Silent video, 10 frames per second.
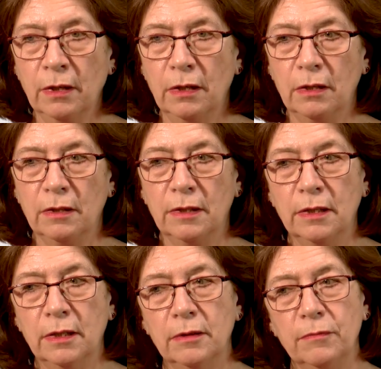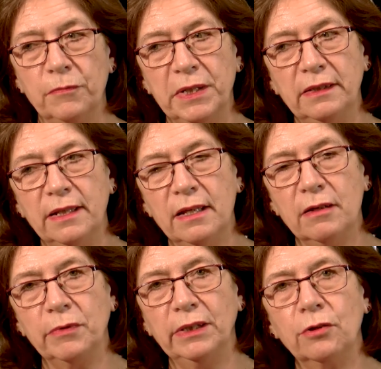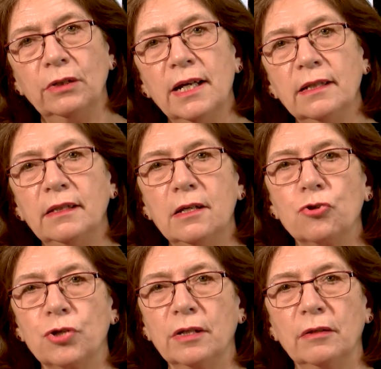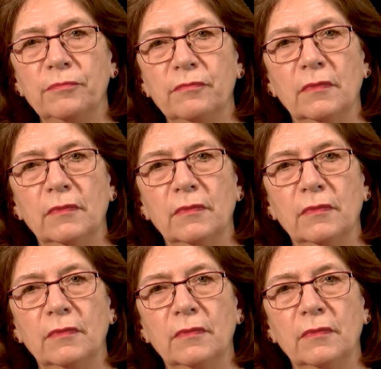With the online teaching,